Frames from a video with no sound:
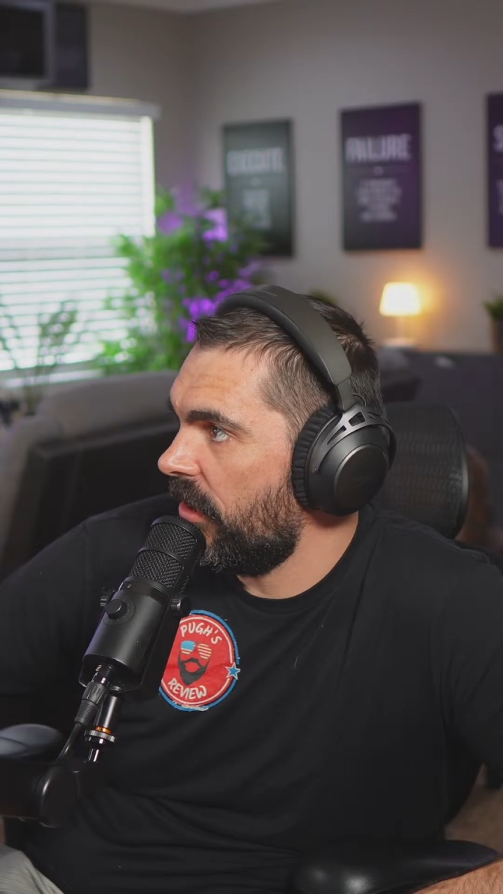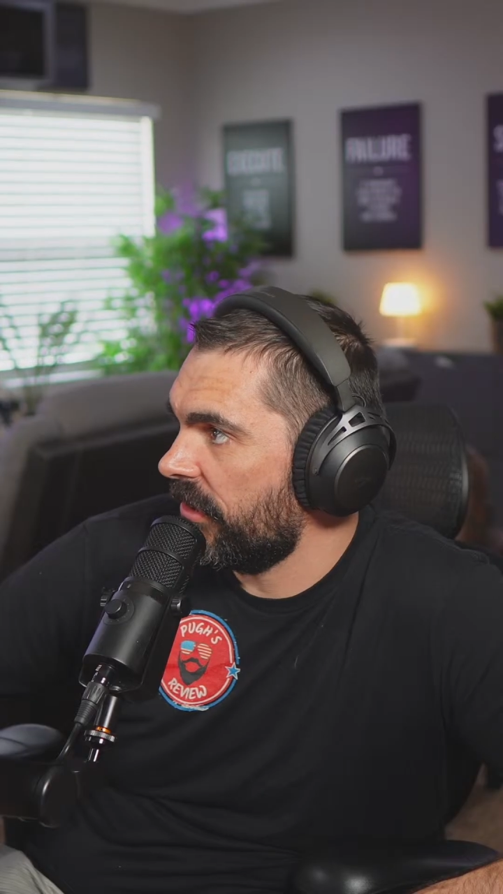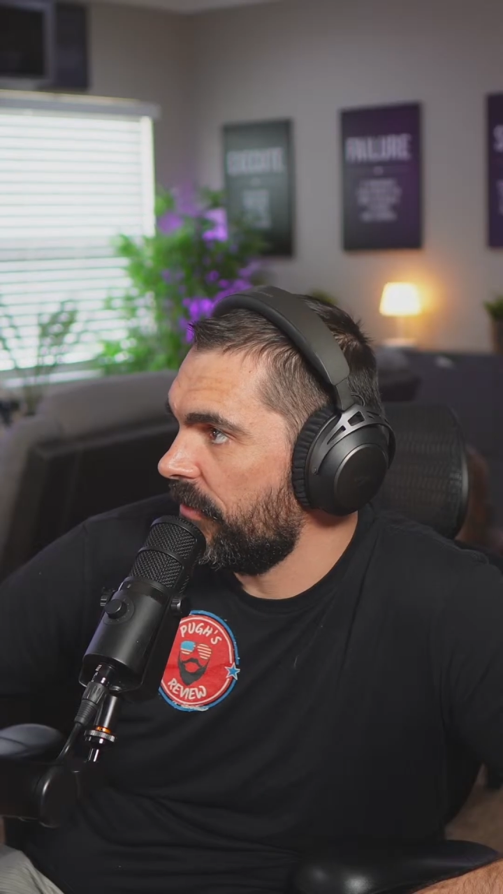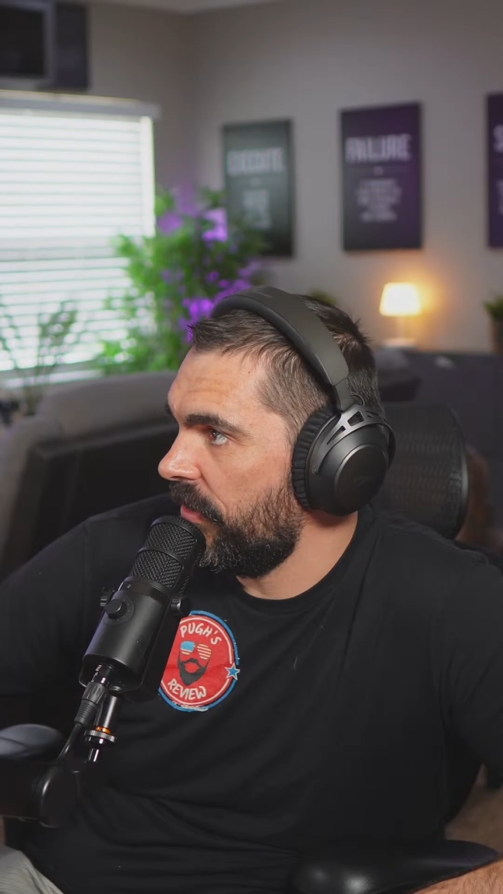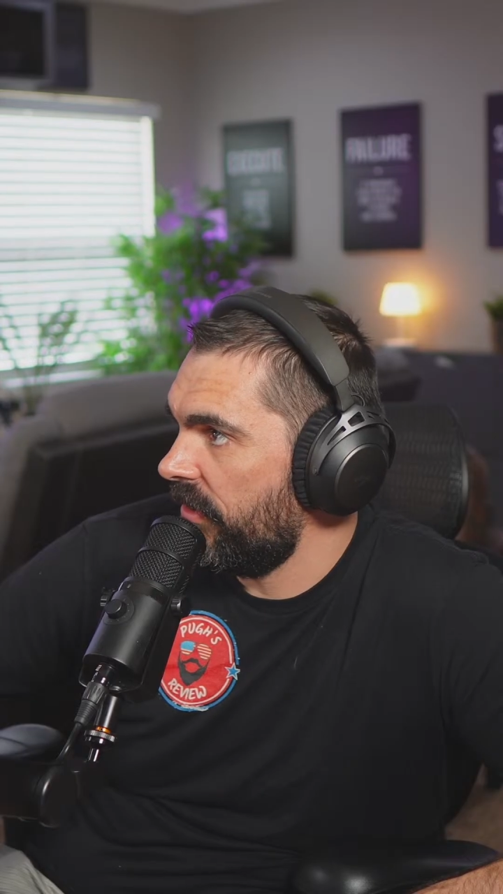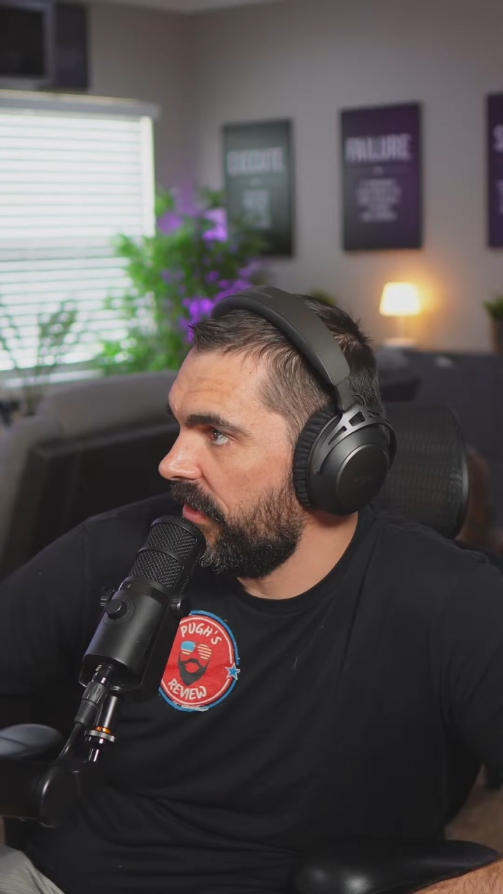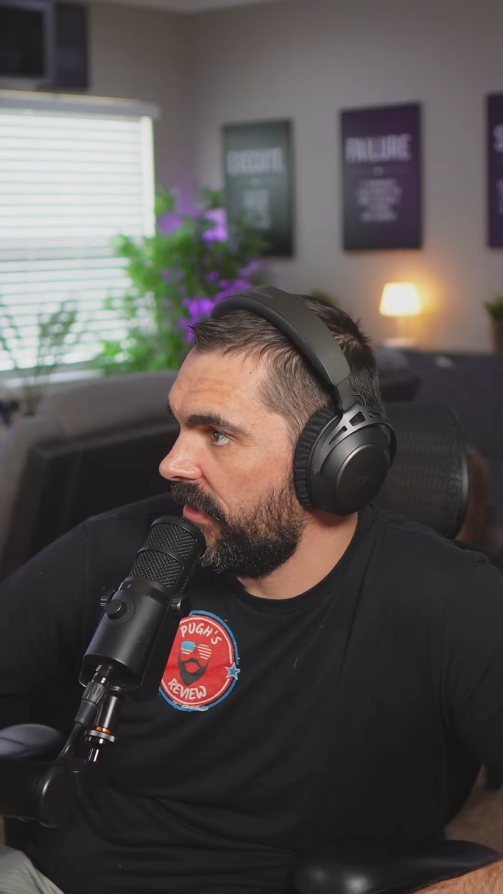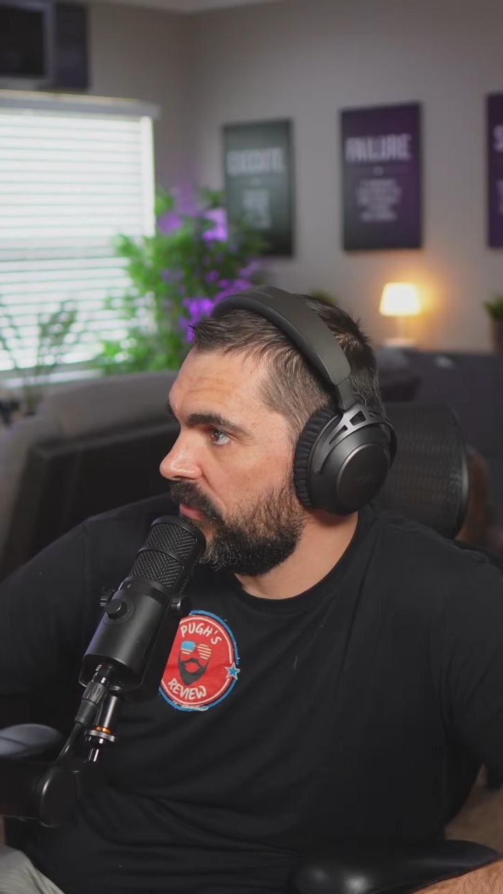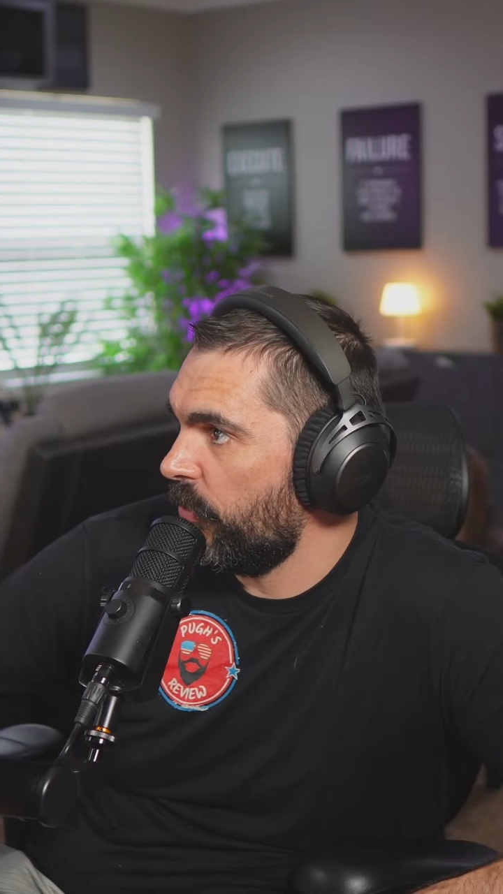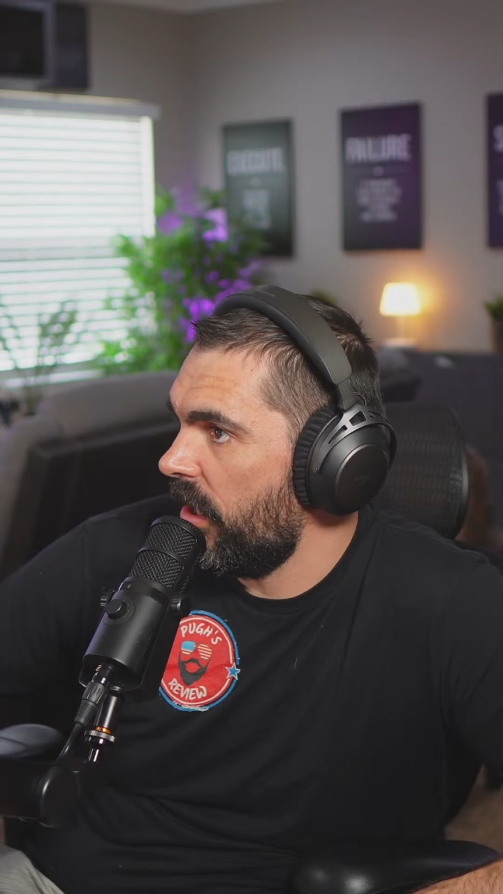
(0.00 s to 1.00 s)
our community
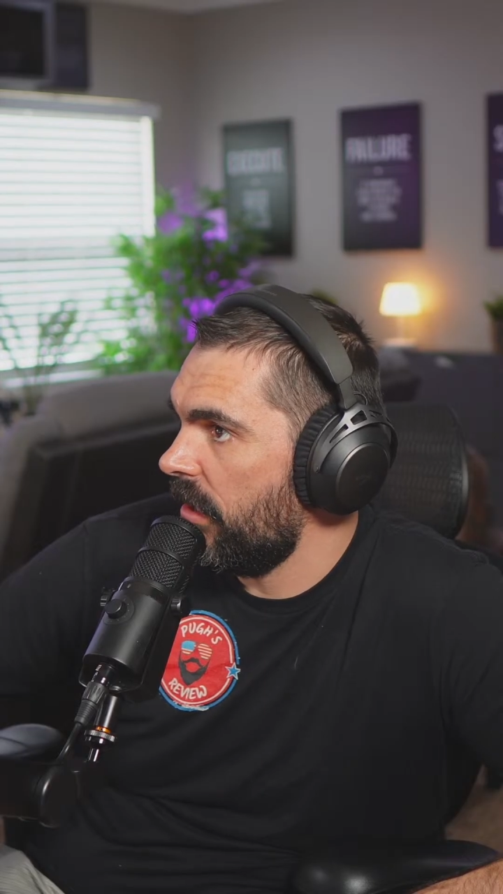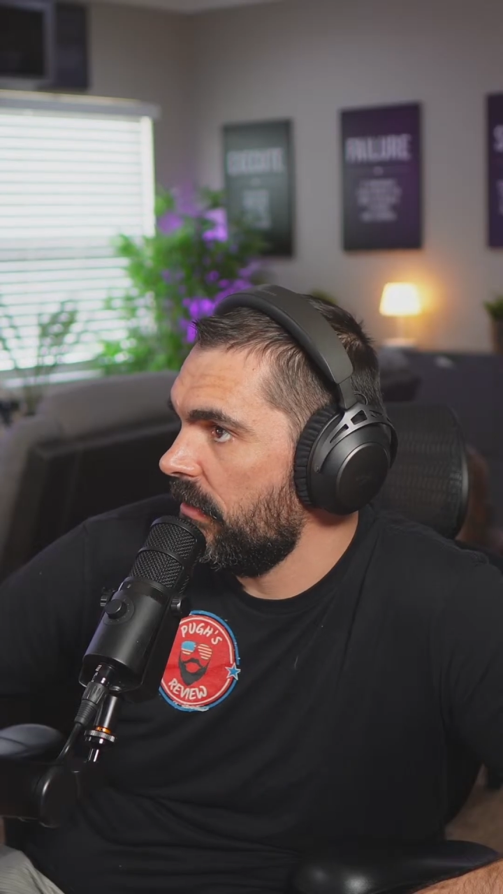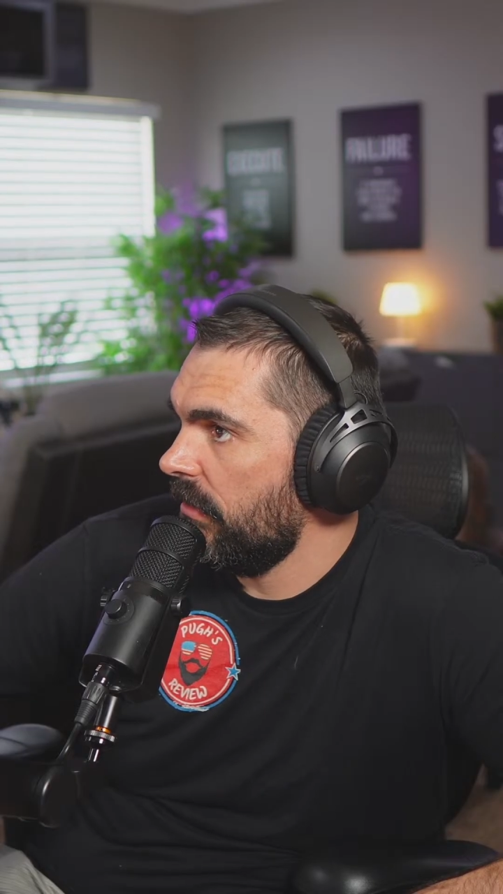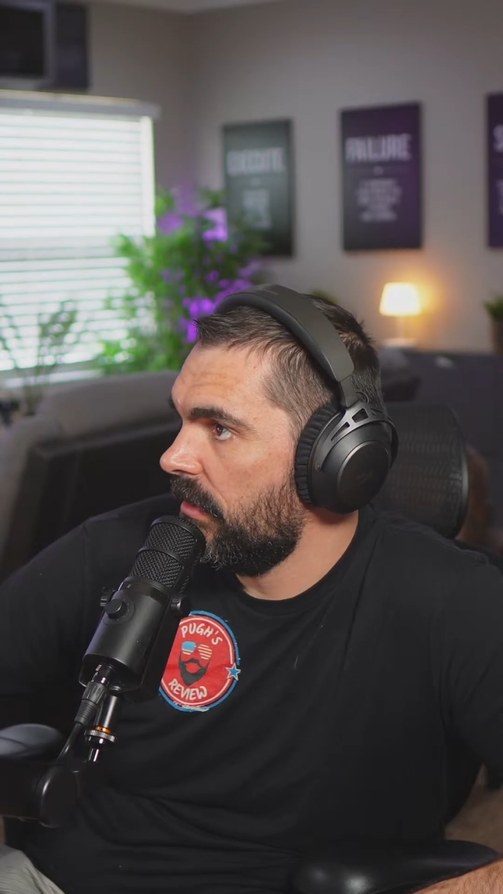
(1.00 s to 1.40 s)
as well.